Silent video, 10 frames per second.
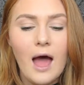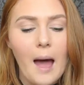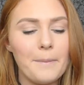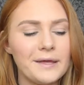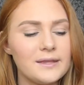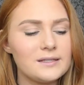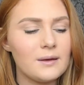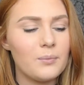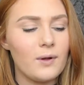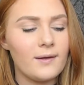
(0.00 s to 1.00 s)
I picked this
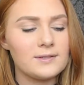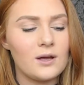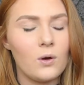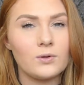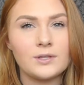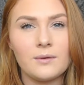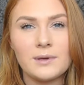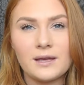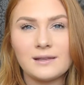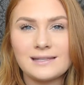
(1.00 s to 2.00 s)
up while I was at Ulta
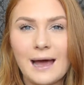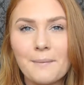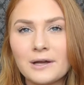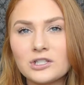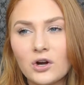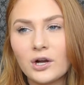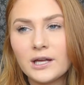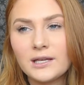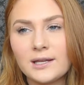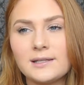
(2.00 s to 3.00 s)
because at my
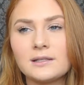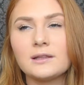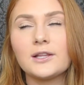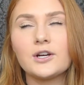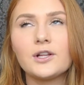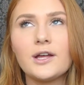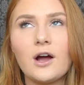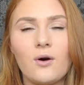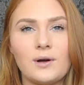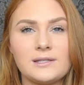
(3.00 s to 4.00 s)
Target it is literally
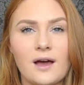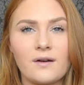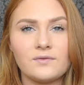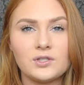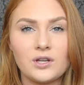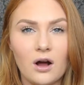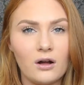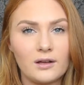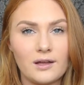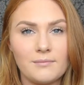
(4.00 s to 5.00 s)
always out of
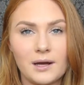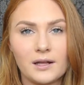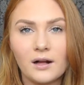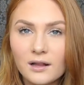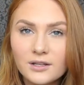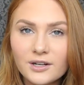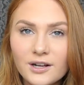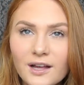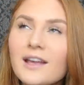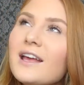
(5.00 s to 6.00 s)
stock in my
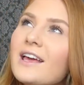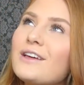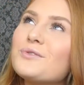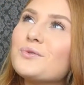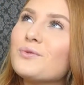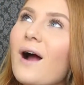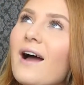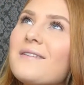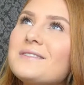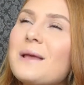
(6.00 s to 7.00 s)
color. It
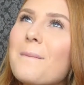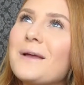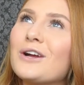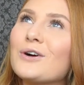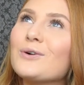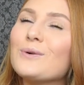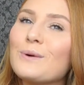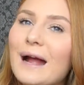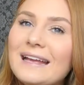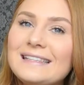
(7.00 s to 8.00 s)
drives me
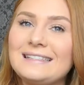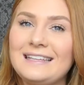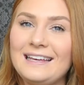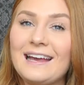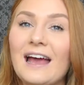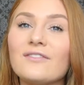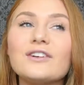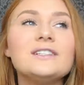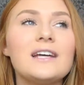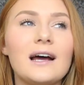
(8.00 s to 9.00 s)
crazy.
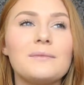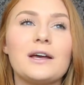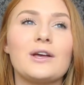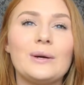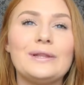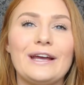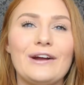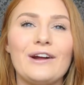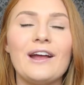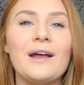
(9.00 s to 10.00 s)
Every time I go
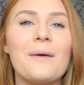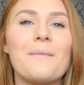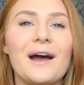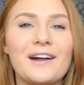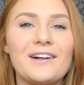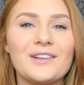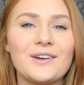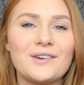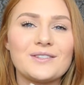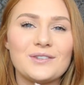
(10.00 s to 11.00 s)
there, my color
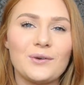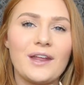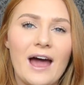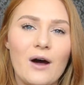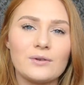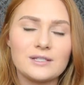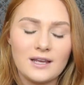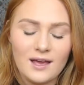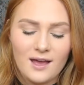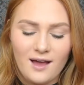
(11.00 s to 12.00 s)
is sold out.
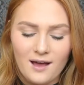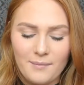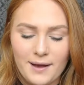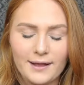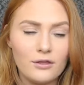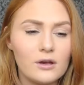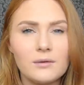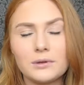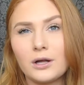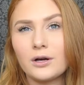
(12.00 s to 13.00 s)
I either
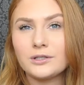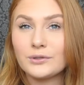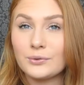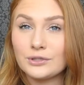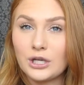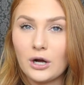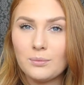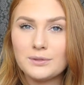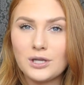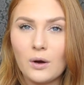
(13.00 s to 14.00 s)
get blonde or
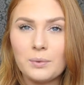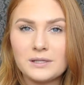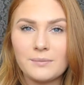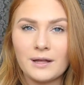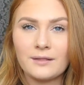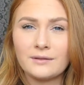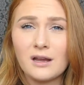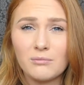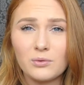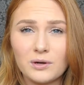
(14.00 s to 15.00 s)
taupe. Taupe is my
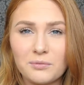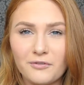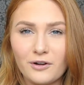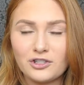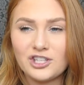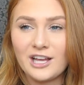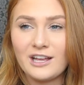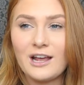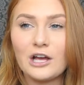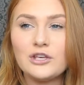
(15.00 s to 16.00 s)
#1 preferred
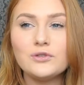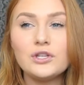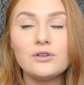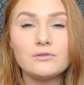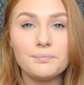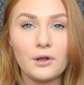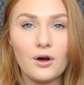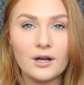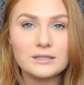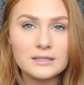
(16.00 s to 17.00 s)
shade. I used to use
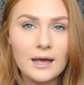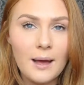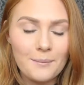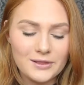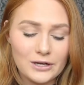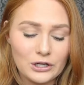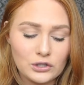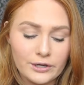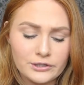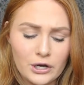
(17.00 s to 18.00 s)
blonde, but then I
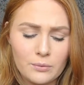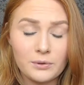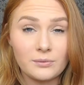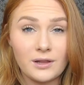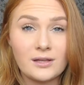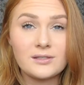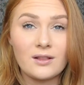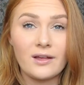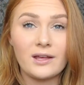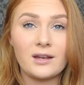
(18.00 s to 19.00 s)
tried taupe and realized I
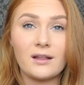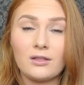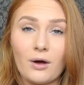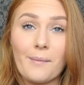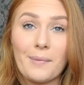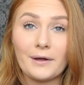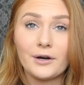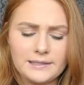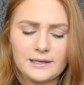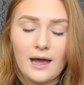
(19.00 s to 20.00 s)
like it a lot
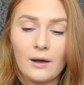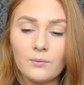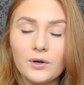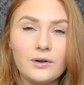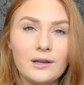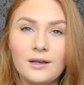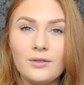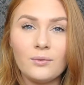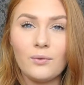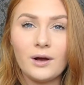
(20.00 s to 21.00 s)
better. I will get
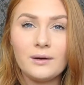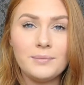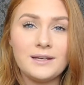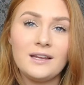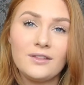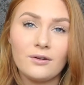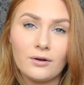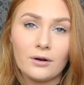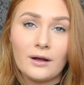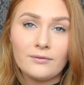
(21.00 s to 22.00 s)
either one, but neither
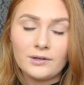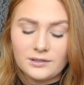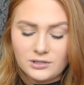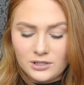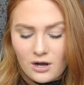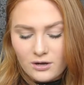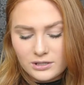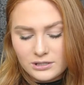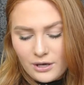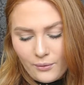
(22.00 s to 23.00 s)
are ever in stock,
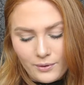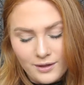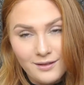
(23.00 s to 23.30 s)
so